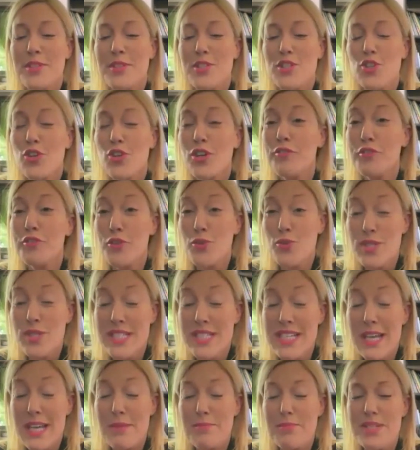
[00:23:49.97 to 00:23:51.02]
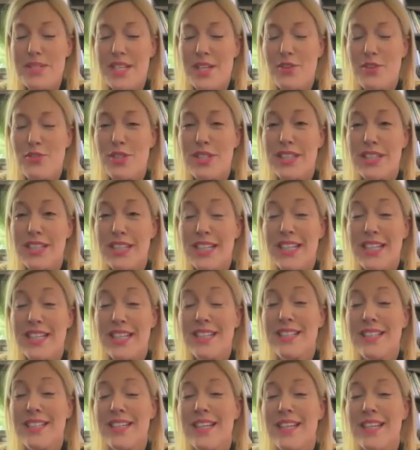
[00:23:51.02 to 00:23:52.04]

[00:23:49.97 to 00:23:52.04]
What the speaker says: took a few steps here and there,